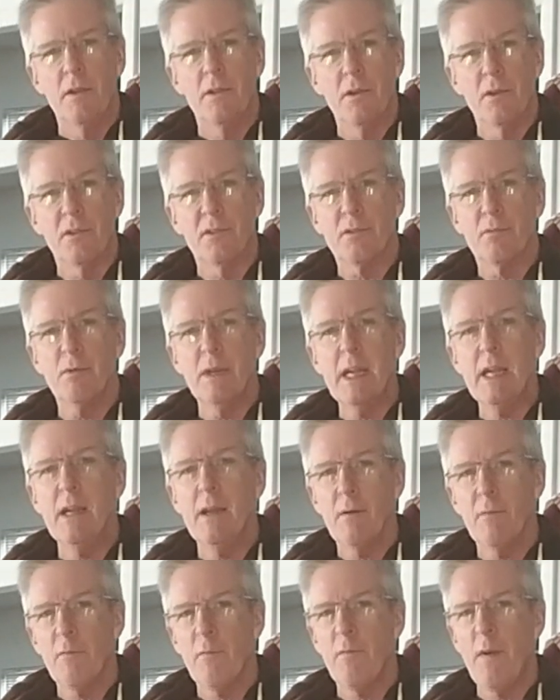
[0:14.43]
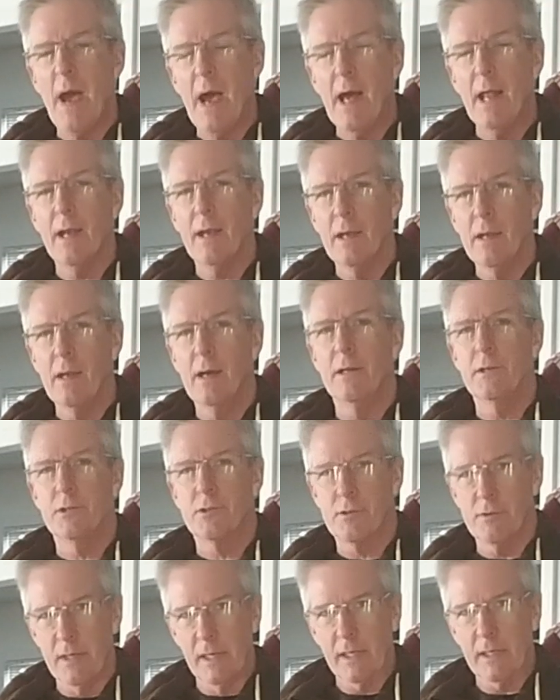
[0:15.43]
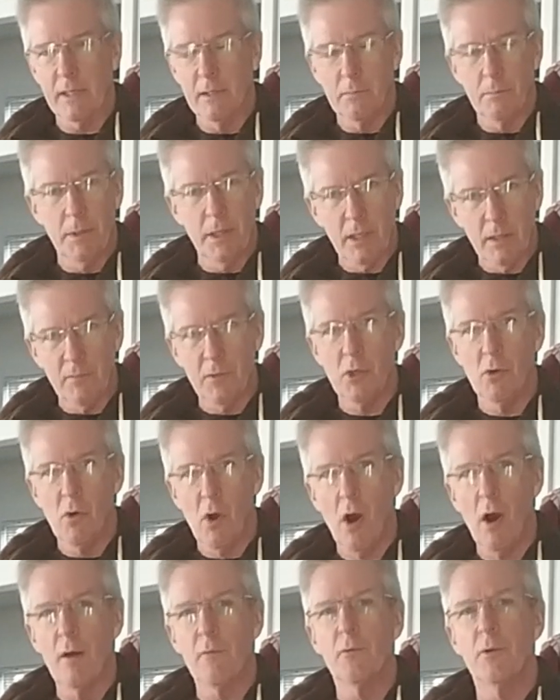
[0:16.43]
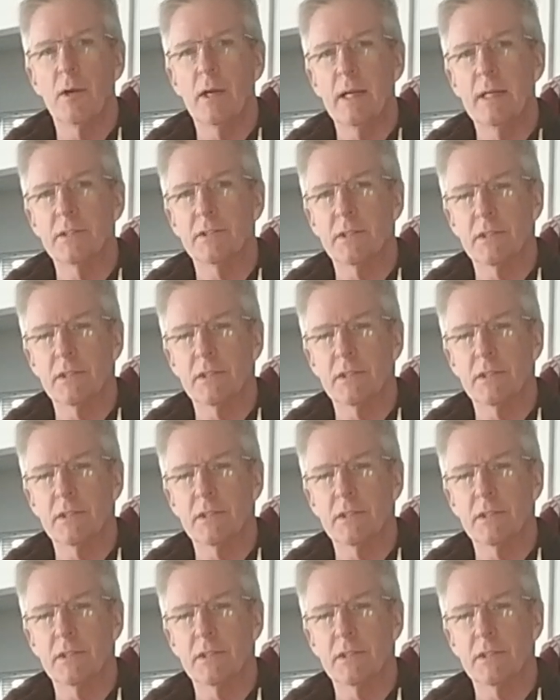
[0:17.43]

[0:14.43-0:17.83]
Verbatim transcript: The three fat nut trick that many of you offered as